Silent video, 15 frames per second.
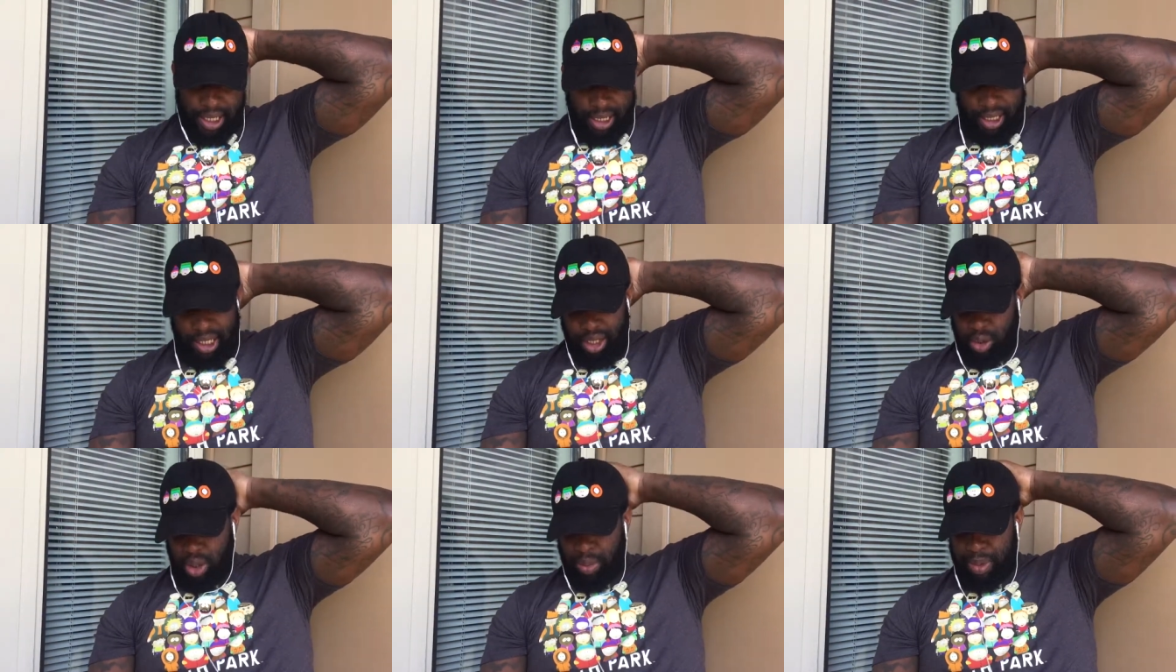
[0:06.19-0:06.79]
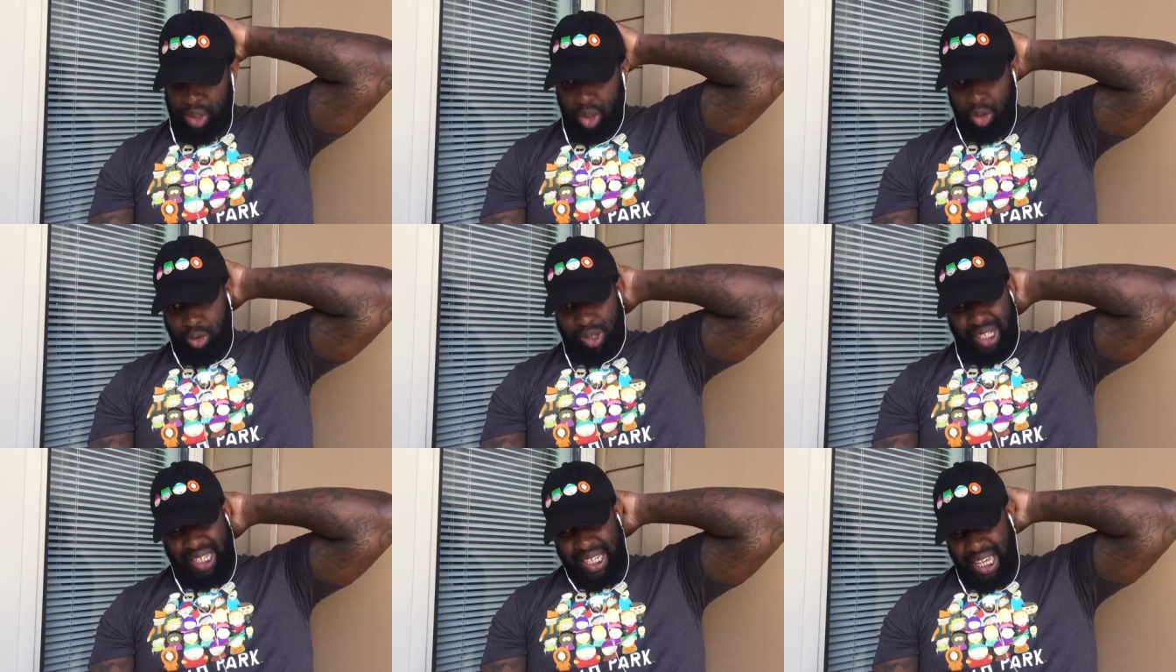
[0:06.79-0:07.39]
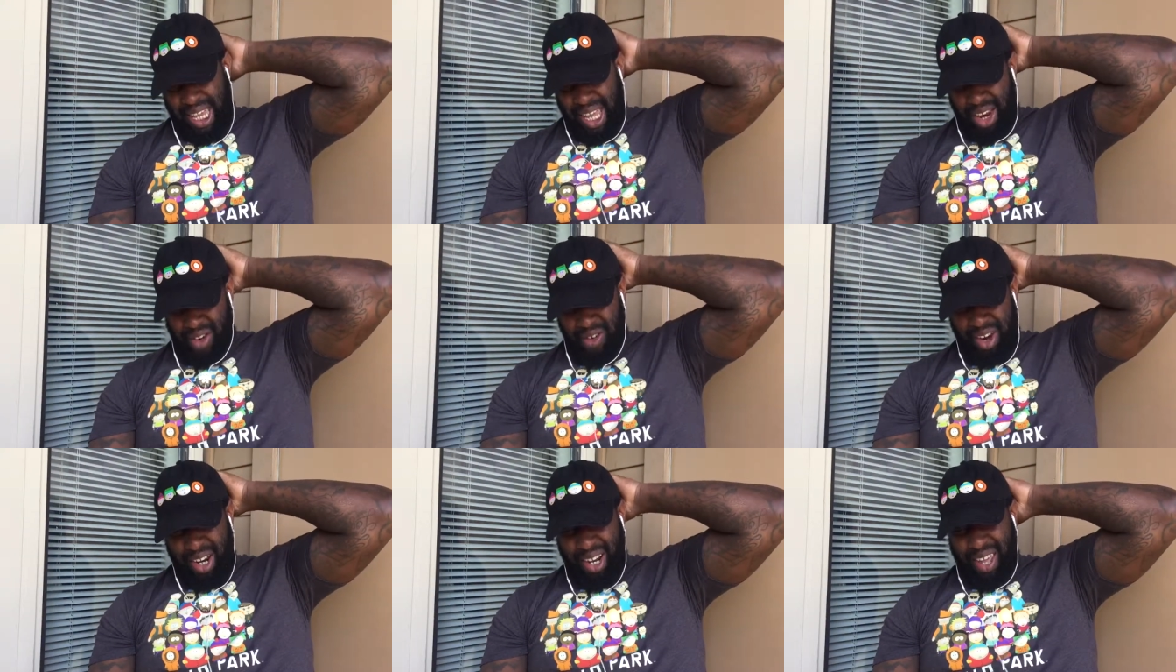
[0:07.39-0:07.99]
I think it's episode 10
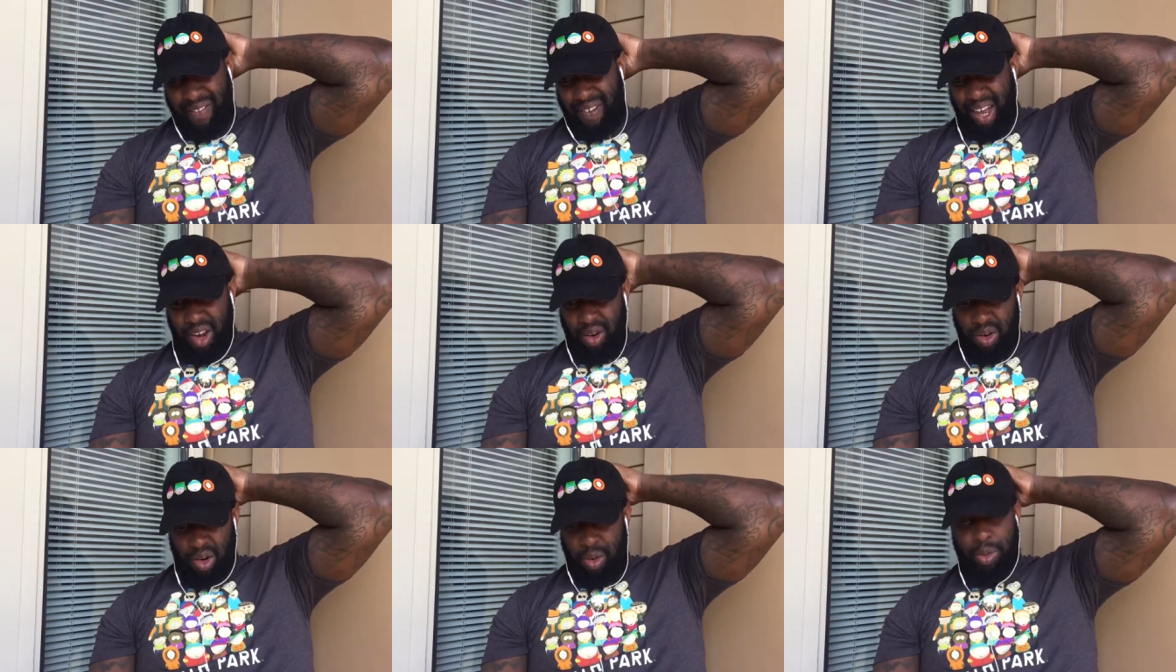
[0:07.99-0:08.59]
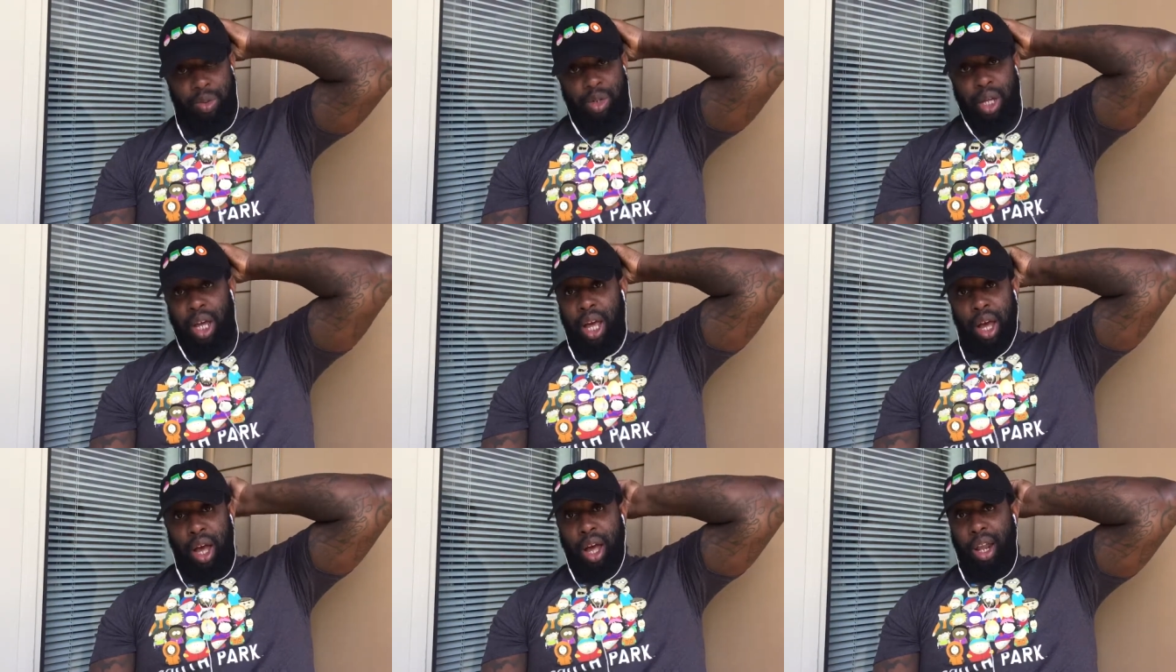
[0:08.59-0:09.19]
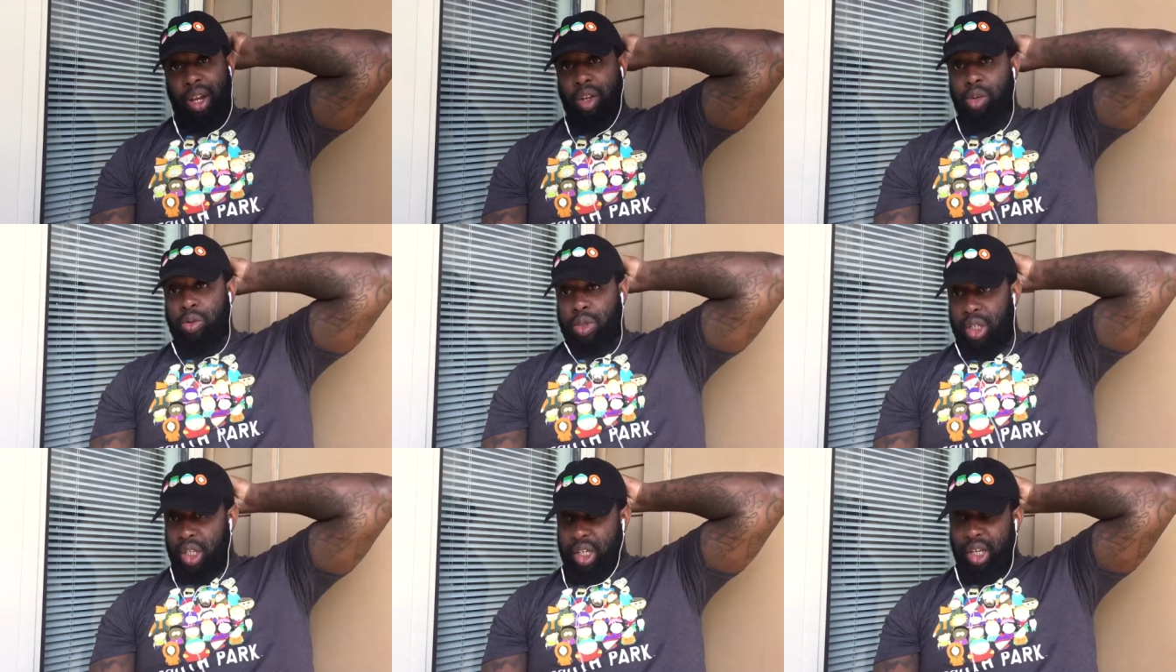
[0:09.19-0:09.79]
or 11. I don't know, but all I know it
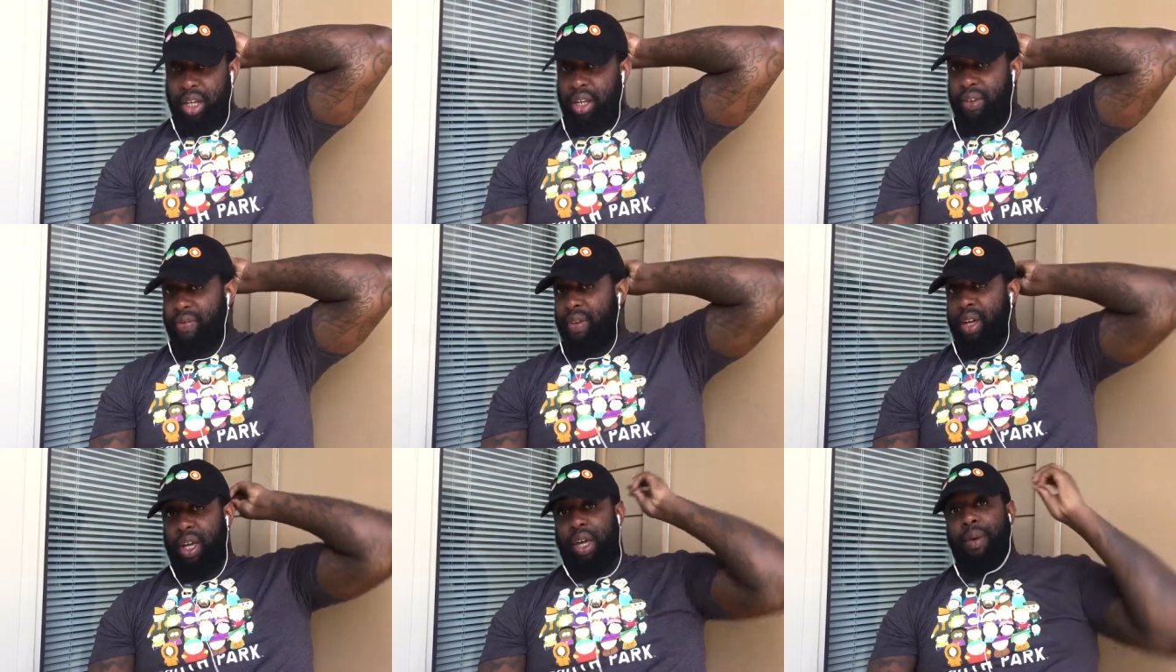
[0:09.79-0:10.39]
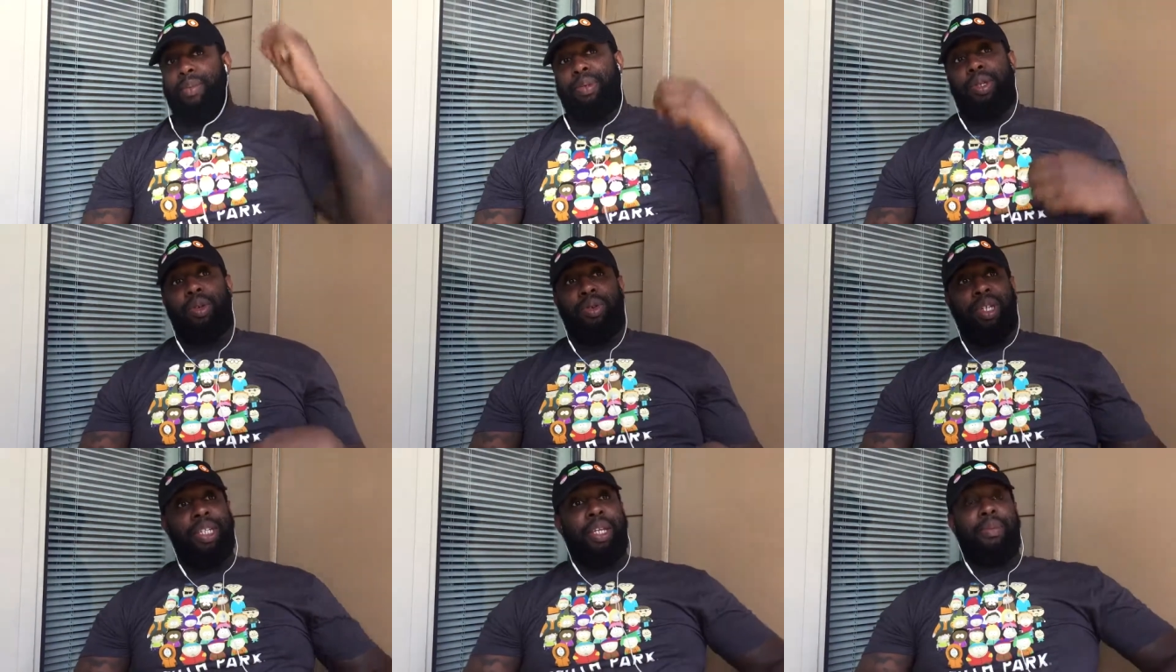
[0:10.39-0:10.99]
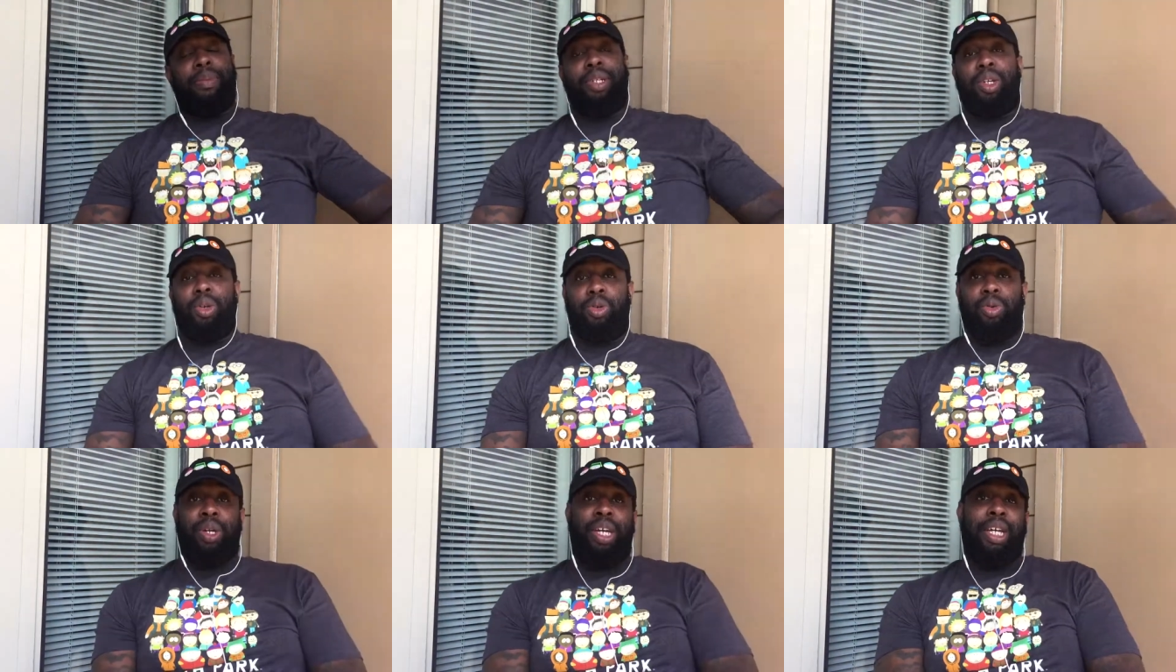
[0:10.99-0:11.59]
was a good ass fucking episode. This
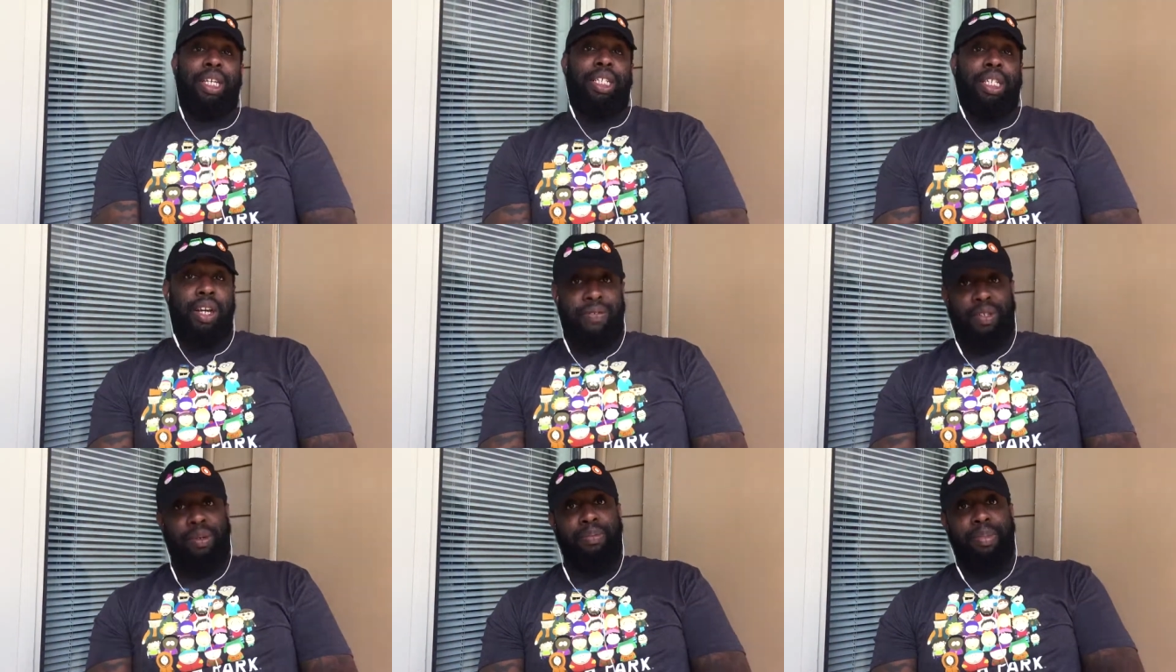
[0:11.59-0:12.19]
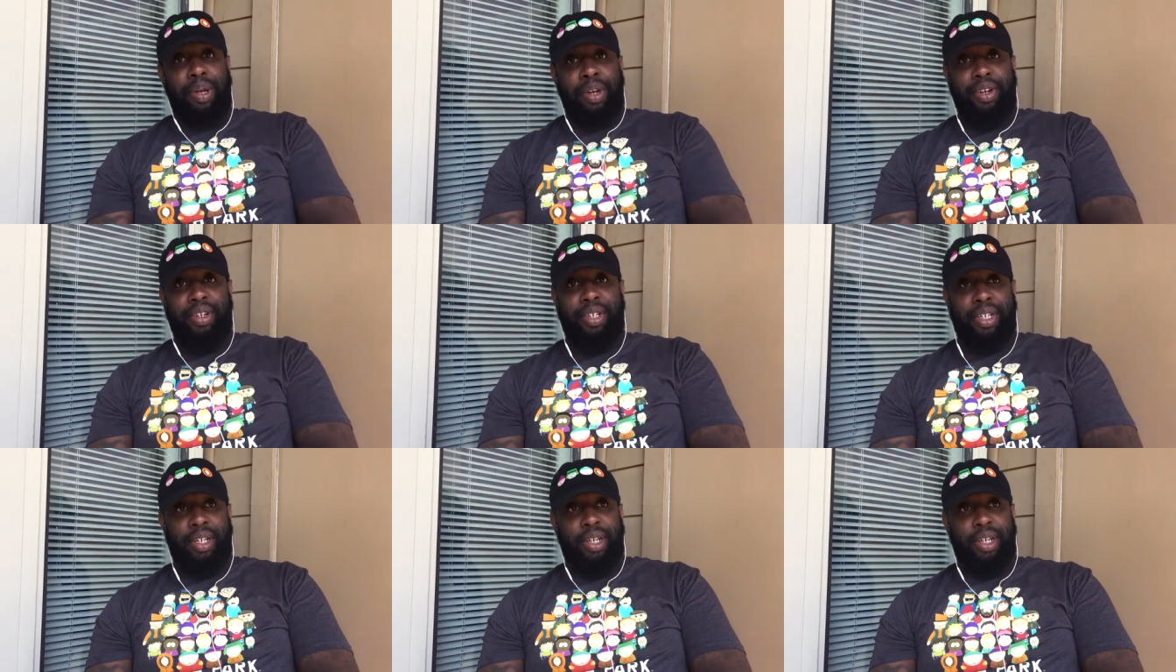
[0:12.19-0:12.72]
episode, Jefferson Pierce.